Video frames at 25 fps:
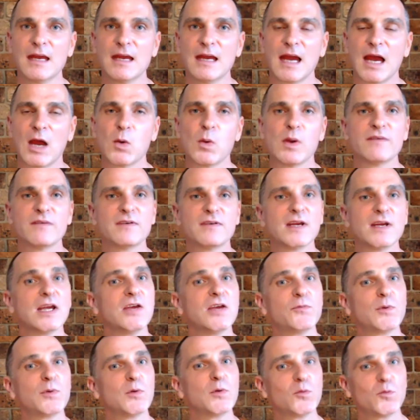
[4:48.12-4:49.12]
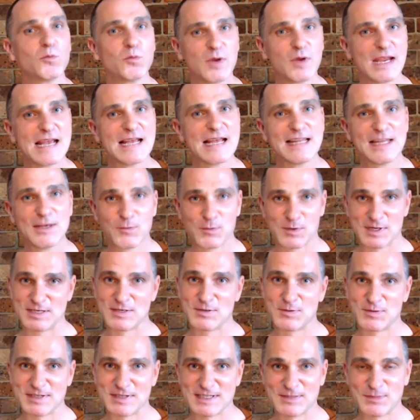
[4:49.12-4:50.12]
However, if we really want
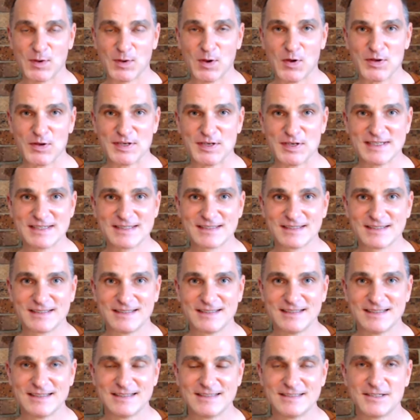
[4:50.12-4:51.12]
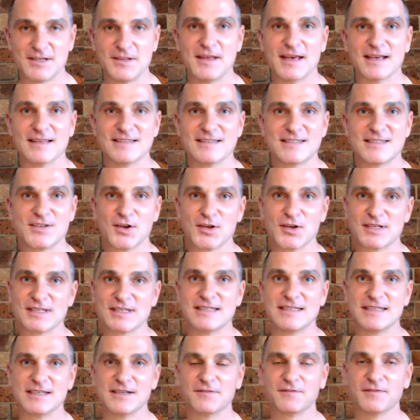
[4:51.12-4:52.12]
to respond to the
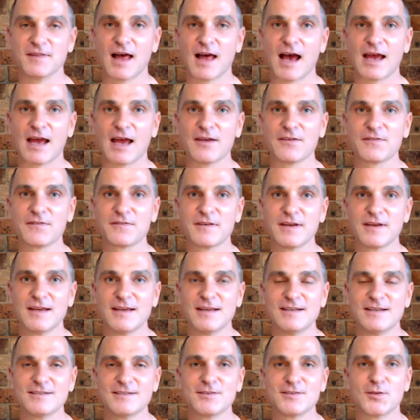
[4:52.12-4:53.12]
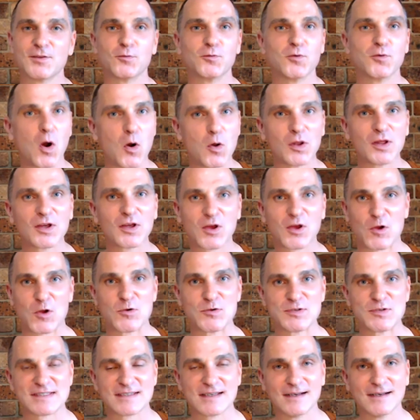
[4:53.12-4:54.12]
uncertainty of life, to the roller
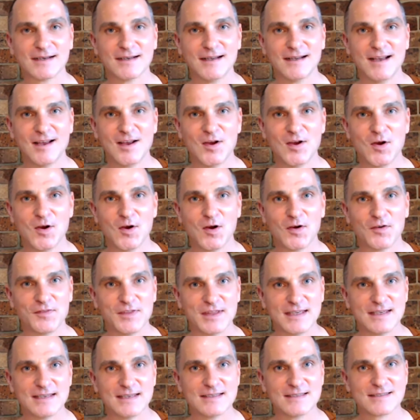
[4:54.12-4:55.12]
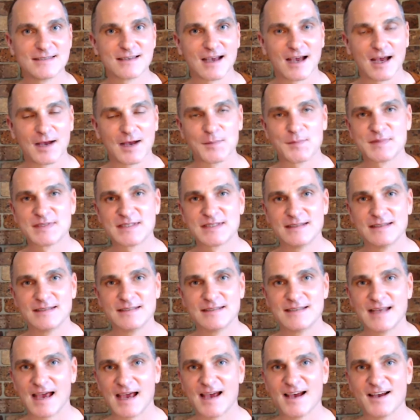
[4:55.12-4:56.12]
coaster of these ups and
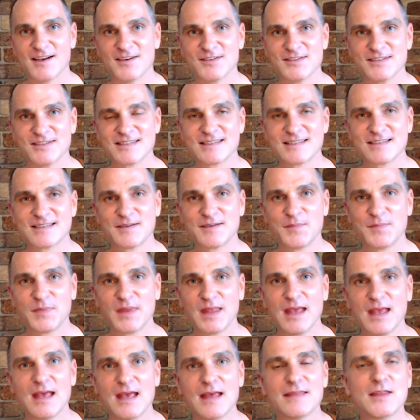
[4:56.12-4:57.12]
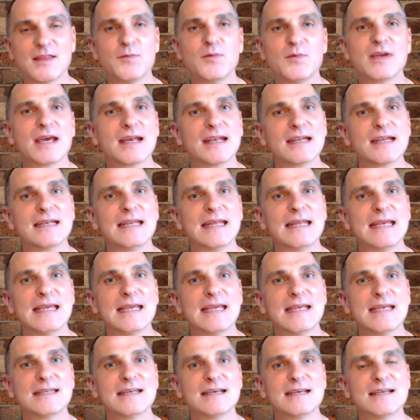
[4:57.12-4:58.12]
downs, then we're going to
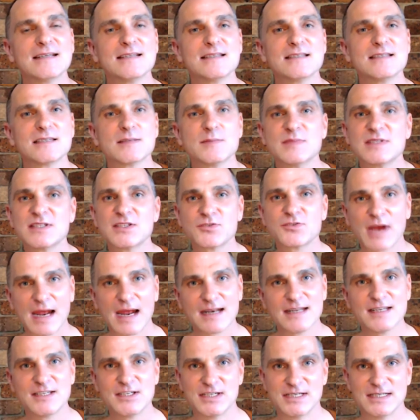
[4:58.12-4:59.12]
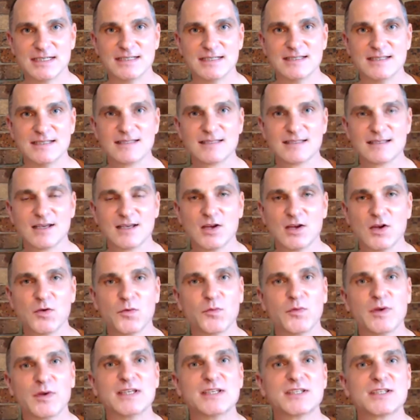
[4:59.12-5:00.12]
need some strategies
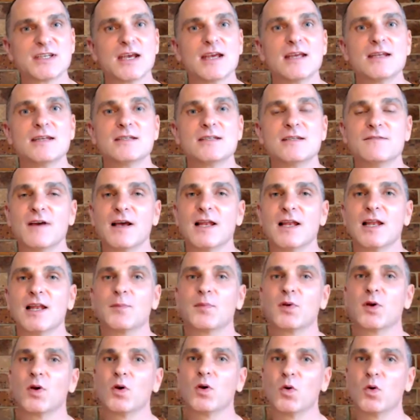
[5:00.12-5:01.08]
which develop